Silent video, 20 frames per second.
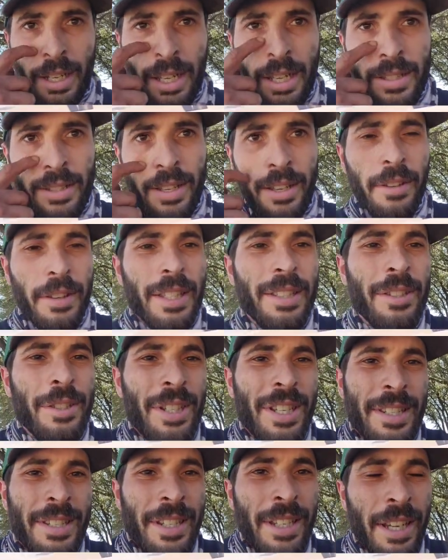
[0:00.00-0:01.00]
So this is
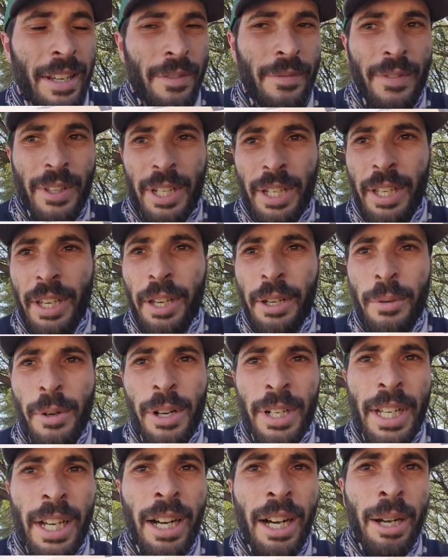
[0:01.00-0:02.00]
just a video
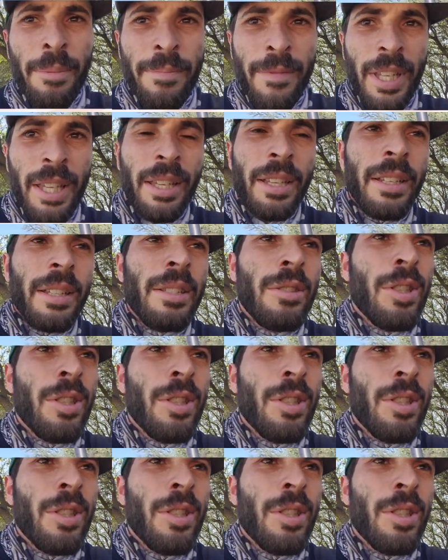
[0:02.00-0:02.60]
on